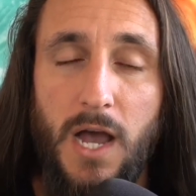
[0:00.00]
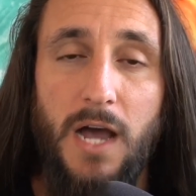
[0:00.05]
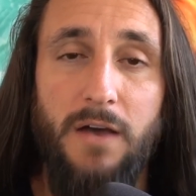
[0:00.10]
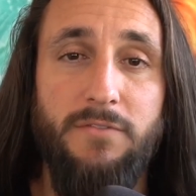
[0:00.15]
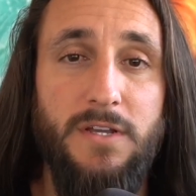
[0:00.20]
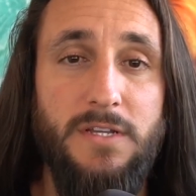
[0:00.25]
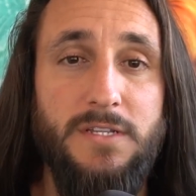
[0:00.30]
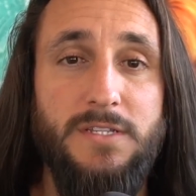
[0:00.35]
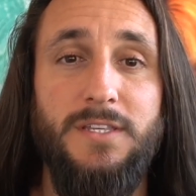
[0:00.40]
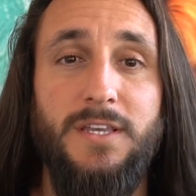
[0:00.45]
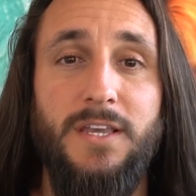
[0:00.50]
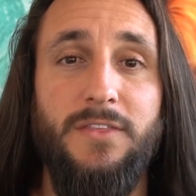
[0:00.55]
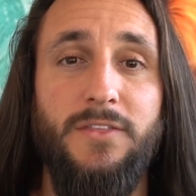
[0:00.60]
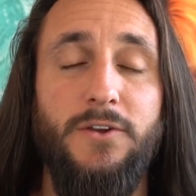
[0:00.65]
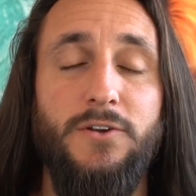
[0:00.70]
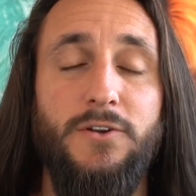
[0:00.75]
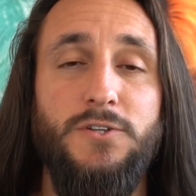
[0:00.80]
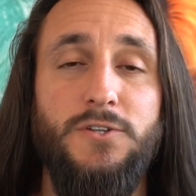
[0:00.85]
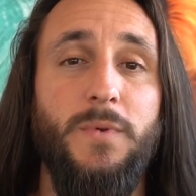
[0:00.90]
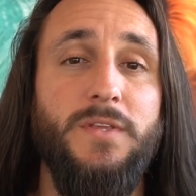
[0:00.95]
Obviously,
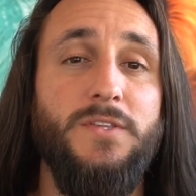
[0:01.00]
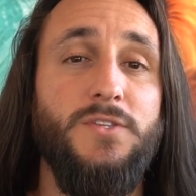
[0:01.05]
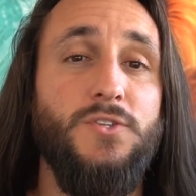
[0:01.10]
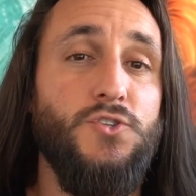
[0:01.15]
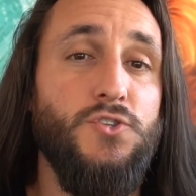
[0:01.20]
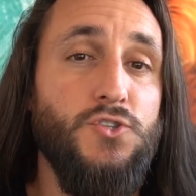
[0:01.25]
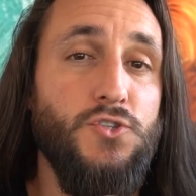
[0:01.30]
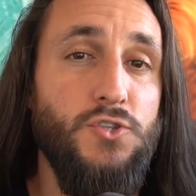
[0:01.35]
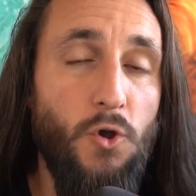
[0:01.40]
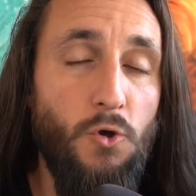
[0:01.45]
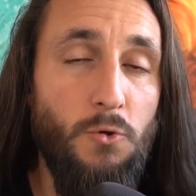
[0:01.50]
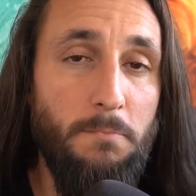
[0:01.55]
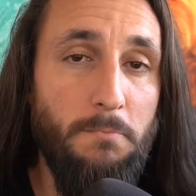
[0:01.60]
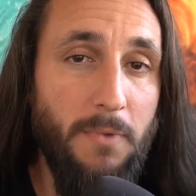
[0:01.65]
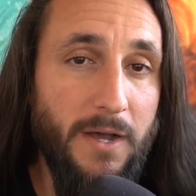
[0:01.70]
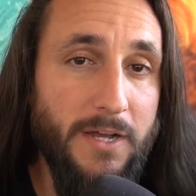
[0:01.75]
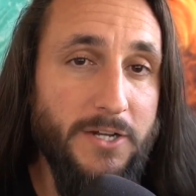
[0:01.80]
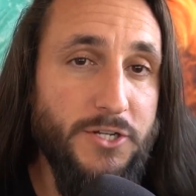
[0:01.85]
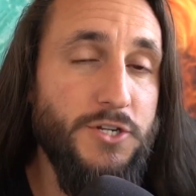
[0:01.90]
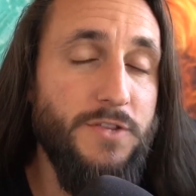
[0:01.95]
there's been so
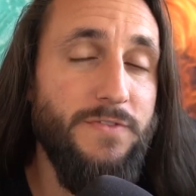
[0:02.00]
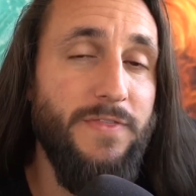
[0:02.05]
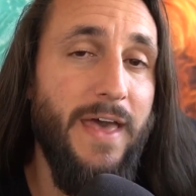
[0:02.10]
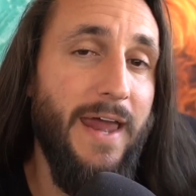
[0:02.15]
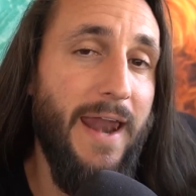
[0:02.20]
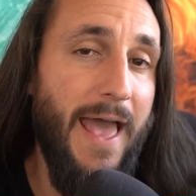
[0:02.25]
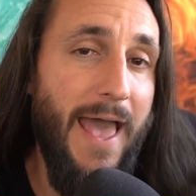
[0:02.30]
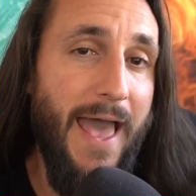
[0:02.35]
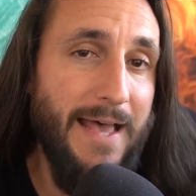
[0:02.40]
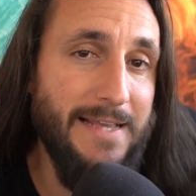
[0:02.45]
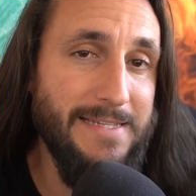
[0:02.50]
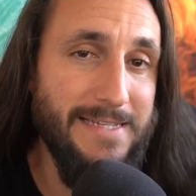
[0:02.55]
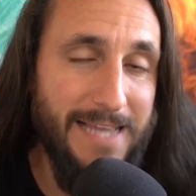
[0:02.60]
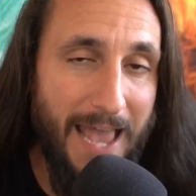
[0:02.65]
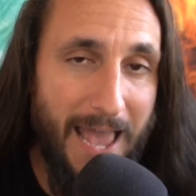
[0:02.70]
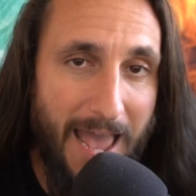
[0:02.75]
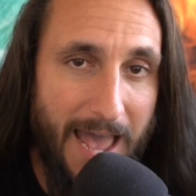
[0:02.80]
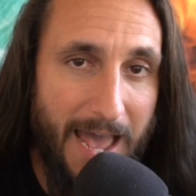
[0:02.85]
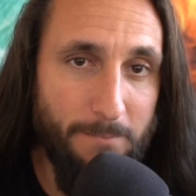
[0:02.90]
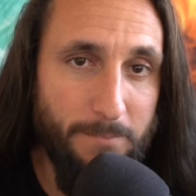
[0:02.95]
much that has
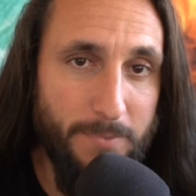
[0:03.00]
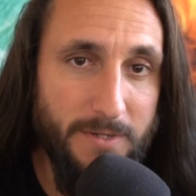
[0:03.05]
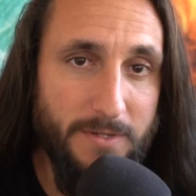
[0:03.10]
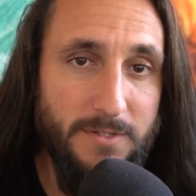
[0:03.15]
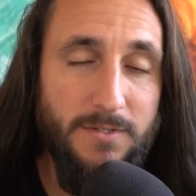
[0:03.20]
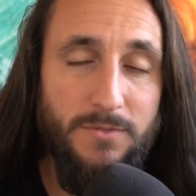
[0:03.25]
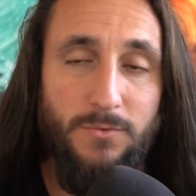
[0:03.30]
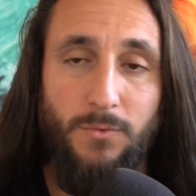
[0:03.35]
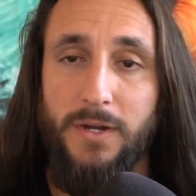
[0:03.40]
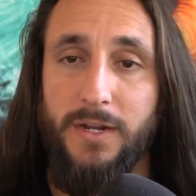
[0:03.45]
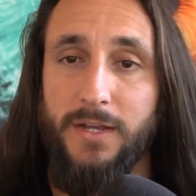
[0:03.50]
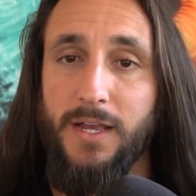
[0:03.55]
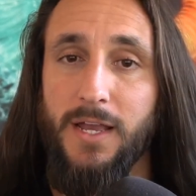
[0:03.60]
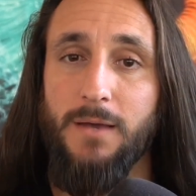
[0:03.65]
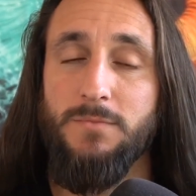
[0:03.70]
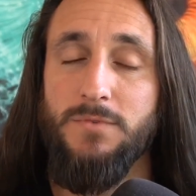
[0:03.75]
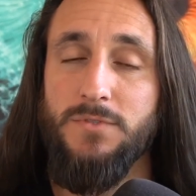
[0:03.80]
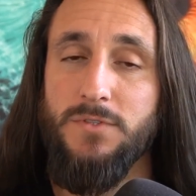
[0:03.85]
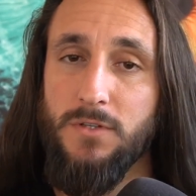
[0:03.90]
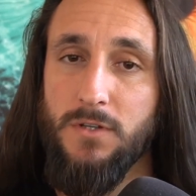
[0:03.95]
happened when it
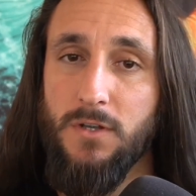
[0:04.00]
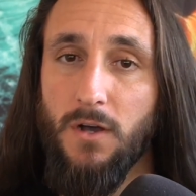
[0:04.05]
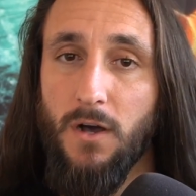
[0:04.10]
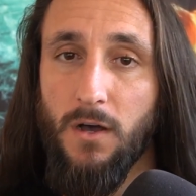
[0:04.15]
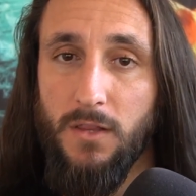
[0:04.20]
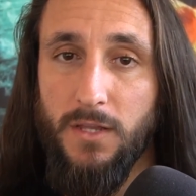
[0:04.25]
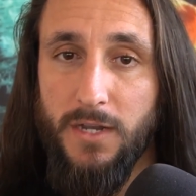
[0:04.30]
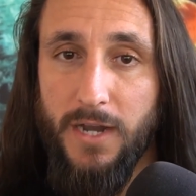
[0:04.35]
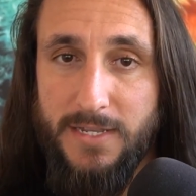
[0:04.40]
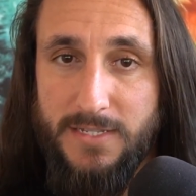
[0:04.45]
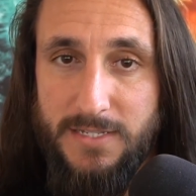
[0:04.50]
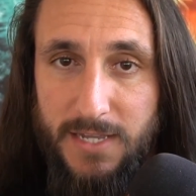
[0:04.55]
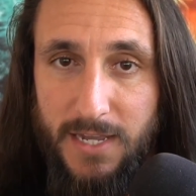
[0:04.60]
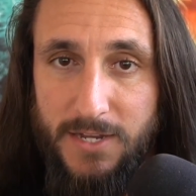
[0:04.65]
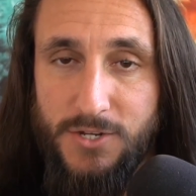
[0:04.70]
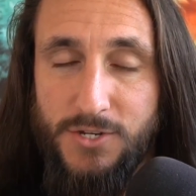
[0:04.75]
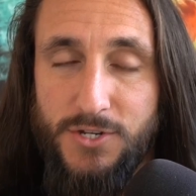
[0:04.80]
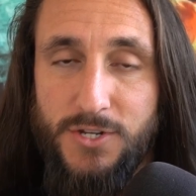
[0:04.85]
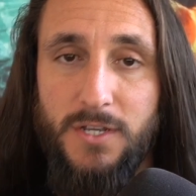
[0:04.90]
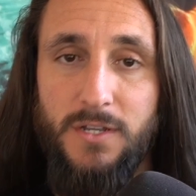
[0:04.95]
comes to
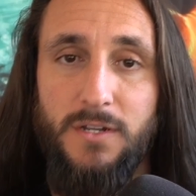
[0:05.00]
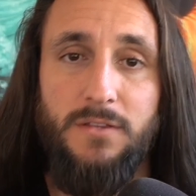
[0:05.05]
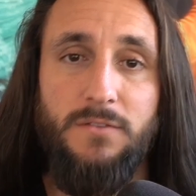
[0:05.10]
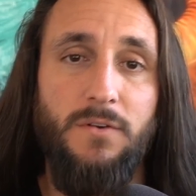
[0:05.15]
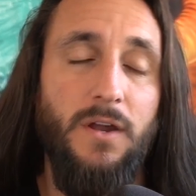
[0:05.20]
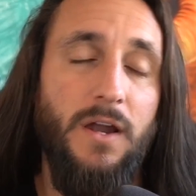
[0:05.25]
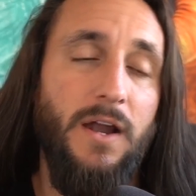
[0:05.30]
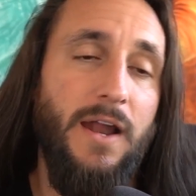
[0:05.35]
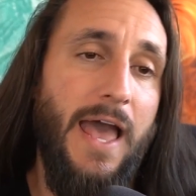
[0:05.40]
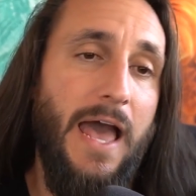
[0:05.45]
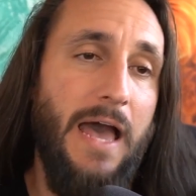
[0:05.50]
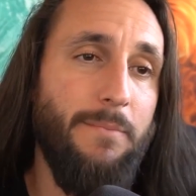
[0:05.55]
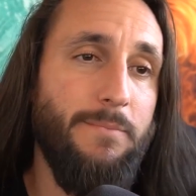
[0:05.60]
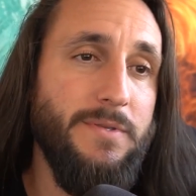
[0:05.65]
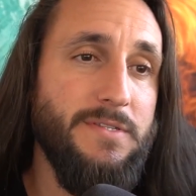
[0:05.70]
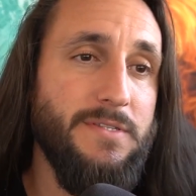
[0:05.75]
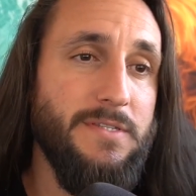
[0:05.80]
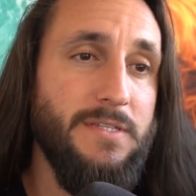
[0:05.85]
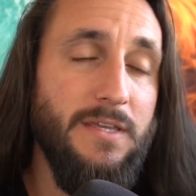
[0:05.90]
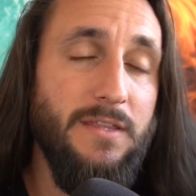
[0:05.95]
colonization, when it
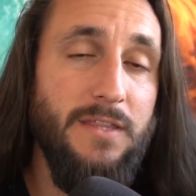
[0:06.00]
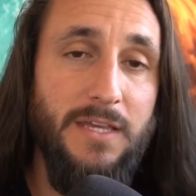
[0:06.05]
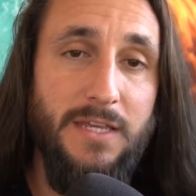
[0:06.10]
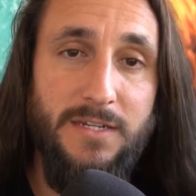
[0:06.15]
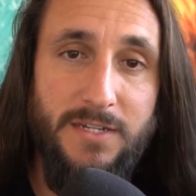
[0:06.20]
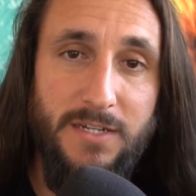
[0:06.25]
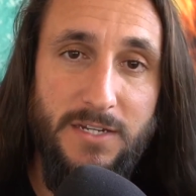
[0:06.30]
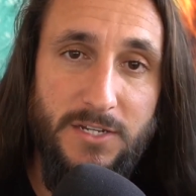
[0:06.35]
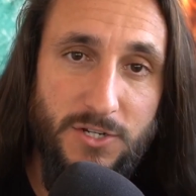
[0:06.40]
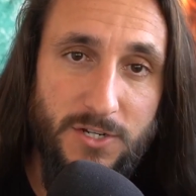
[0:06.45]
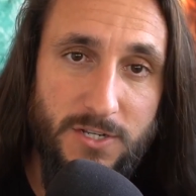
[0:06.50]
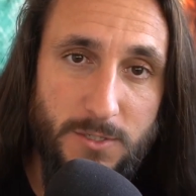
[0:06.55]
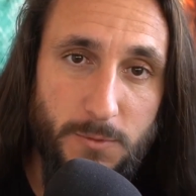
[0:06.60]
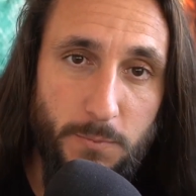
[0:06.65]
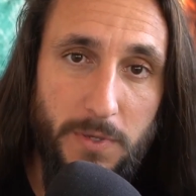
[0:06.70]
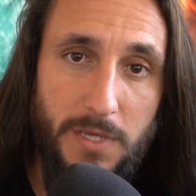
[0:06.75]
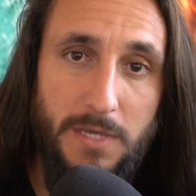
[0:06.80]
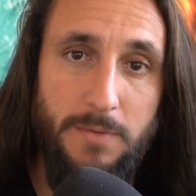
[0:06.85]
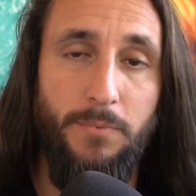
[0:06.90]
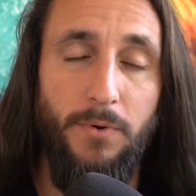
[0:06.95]
happens to the indigenous
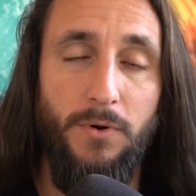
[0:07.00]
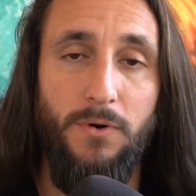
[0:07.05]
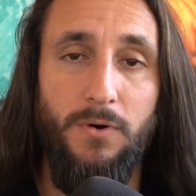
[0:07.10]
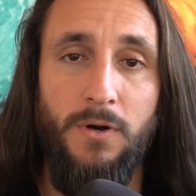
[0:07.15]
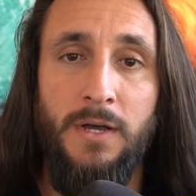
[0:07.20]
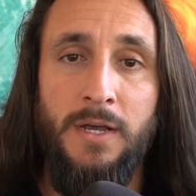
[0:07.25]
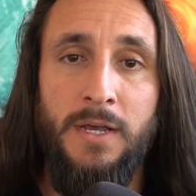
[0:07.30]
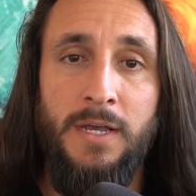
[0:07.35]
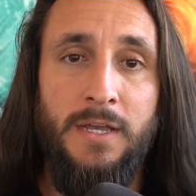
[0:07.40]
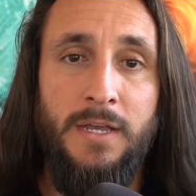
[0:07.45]
people,